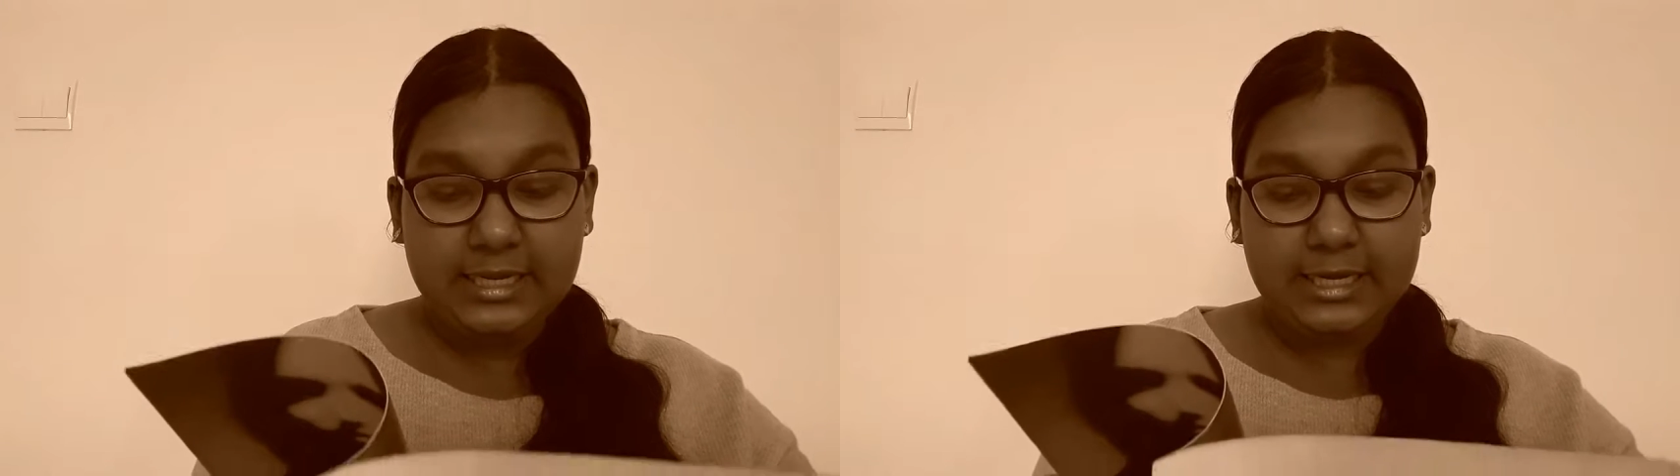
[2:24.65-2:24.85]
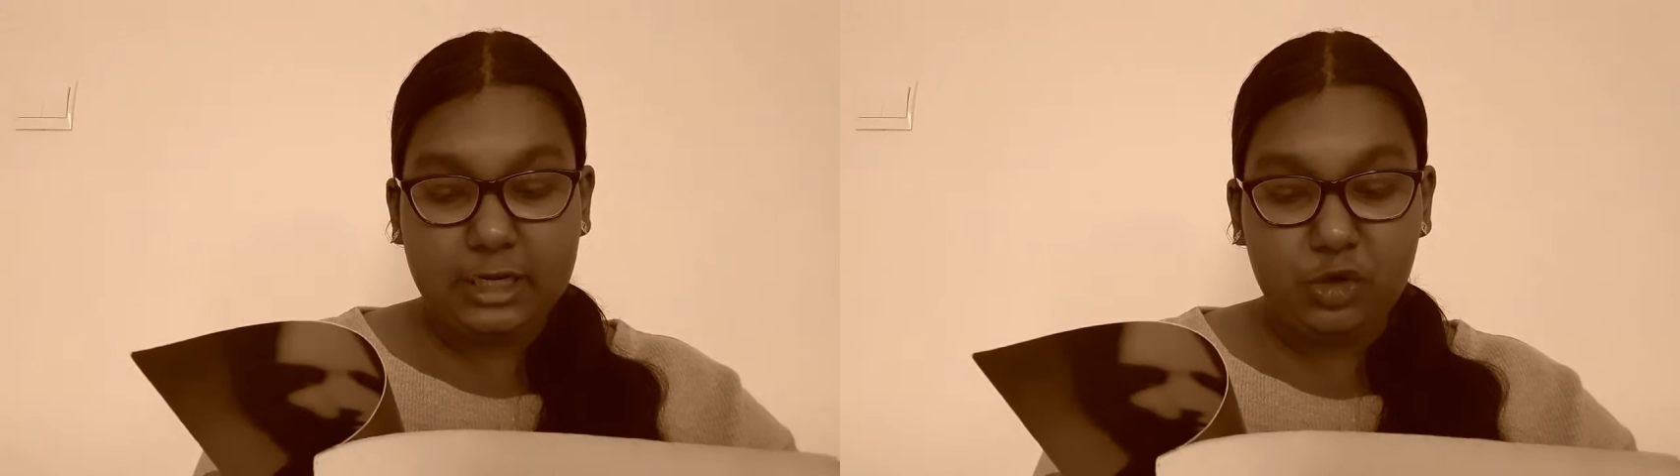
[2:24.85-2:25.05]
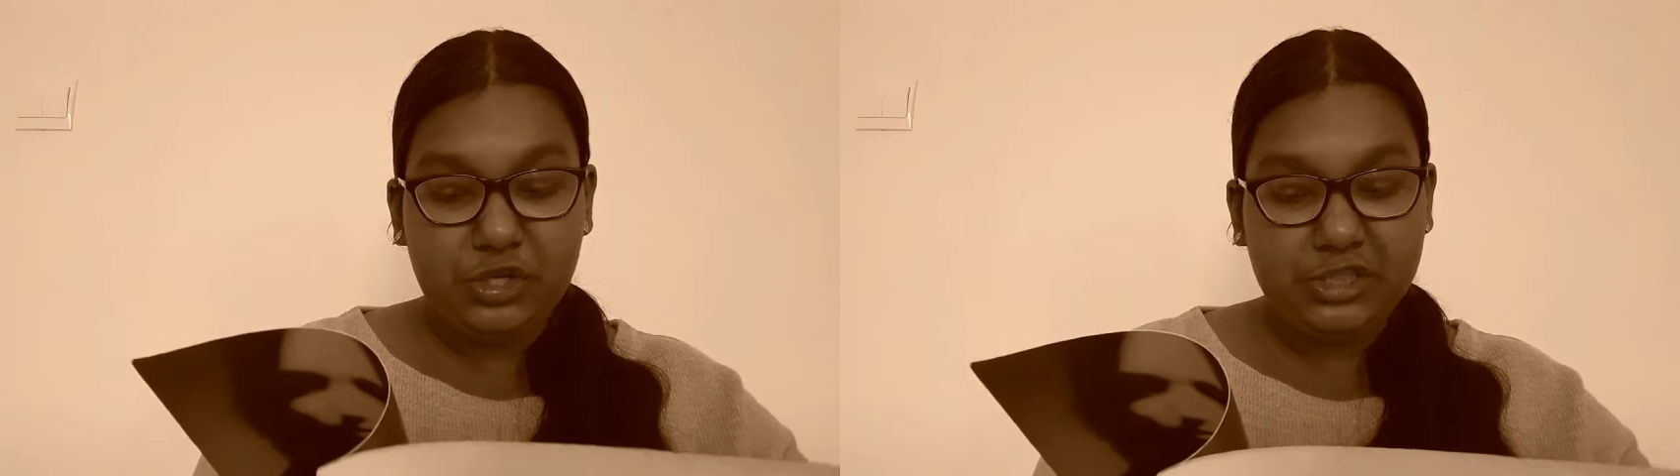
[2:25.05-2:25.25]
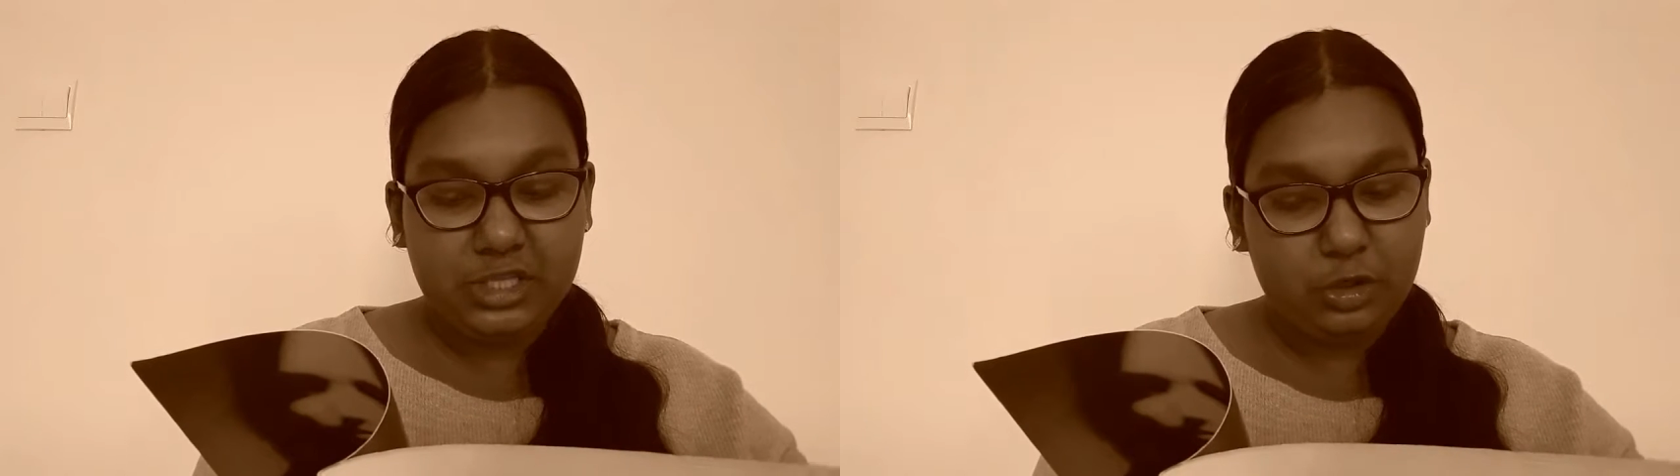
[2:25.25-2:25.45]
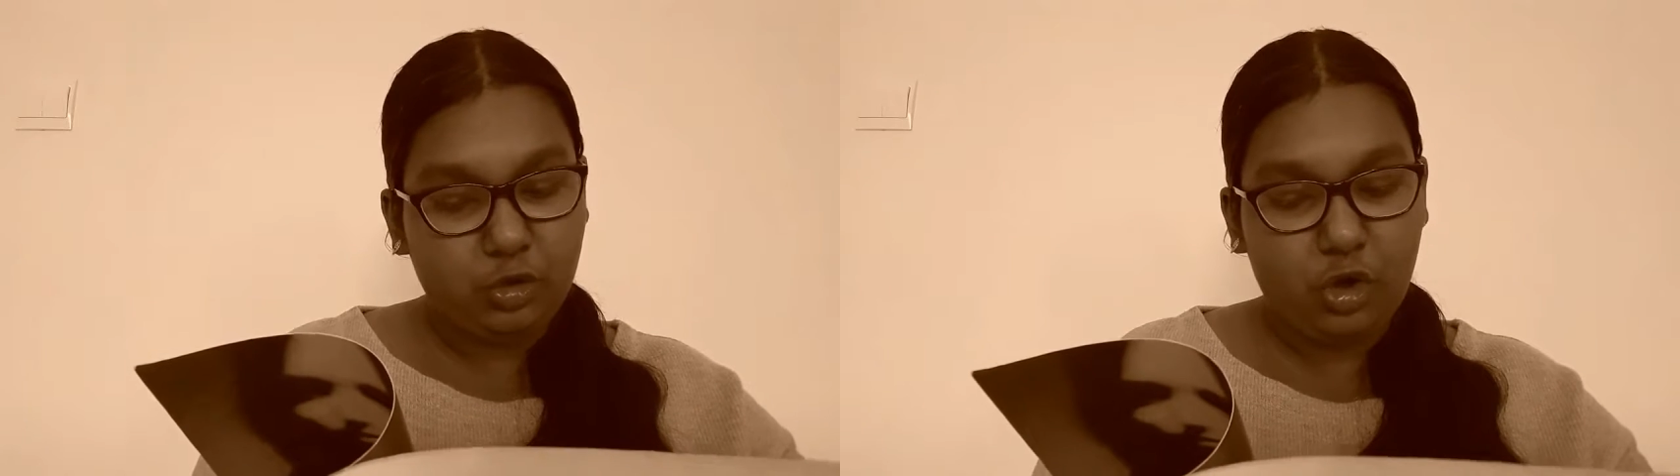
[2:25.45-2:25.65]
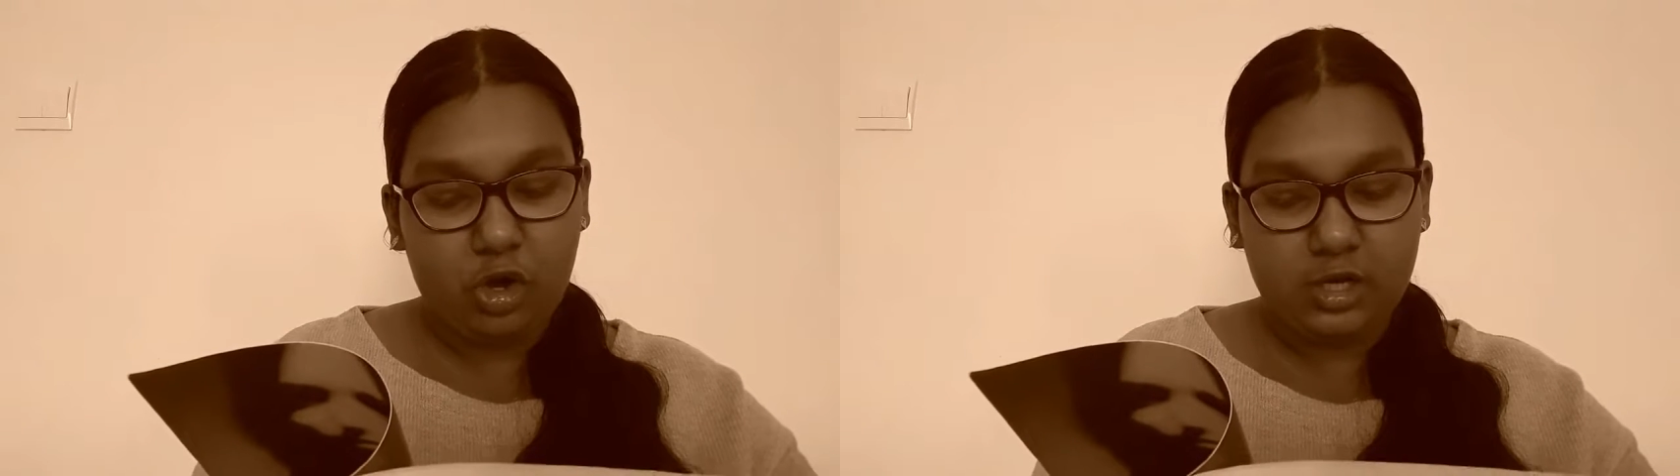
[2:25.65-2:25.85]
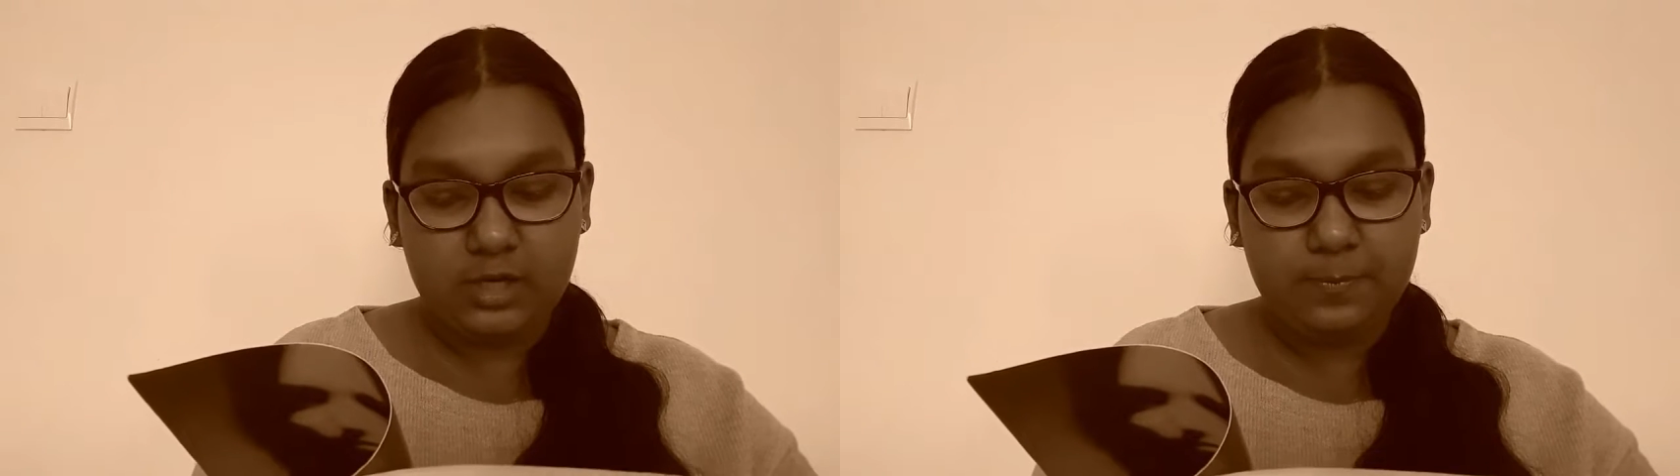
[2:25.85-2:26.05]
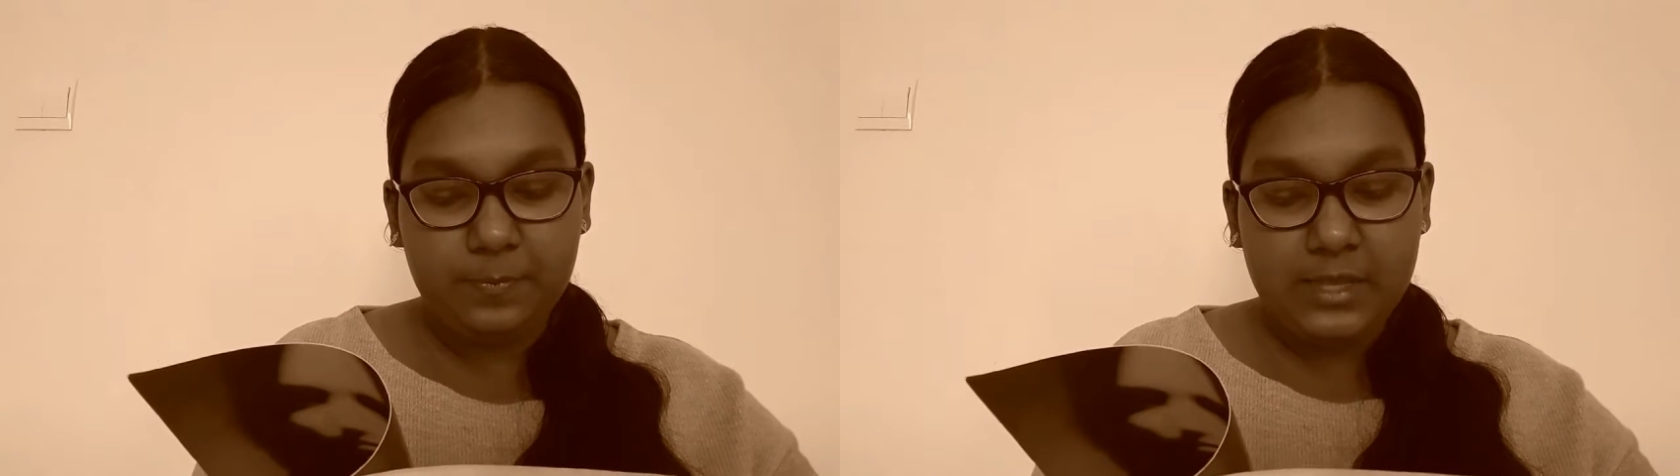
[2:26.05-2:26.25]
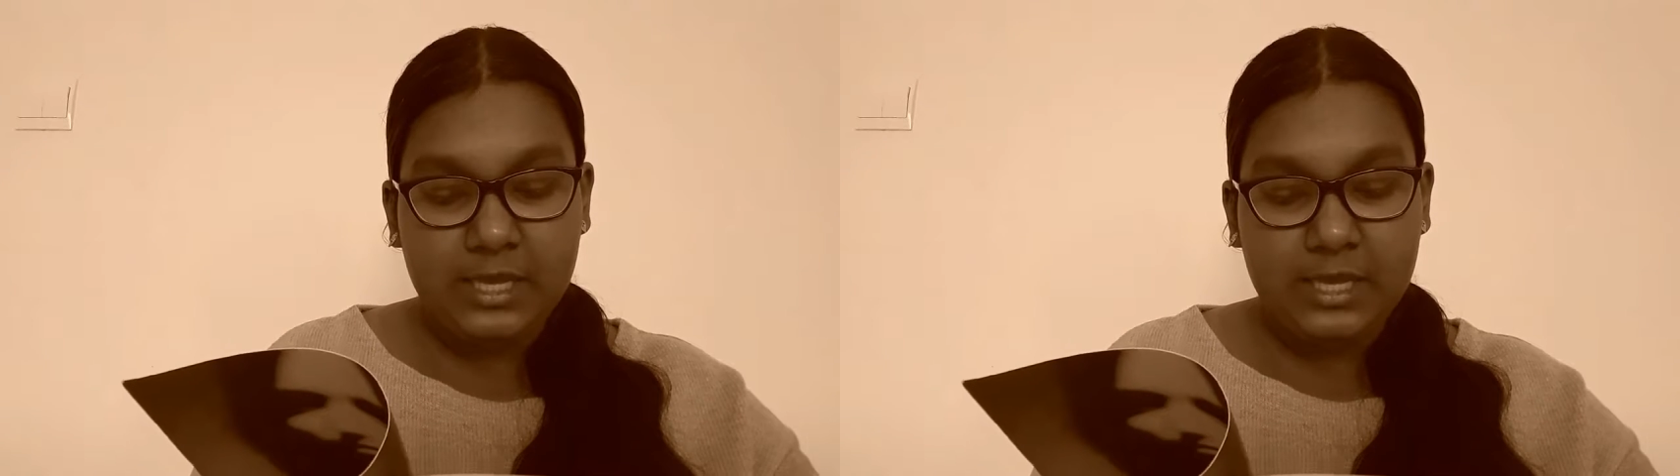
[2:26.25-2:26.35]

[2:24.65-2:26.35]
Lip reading: including The New Yorker.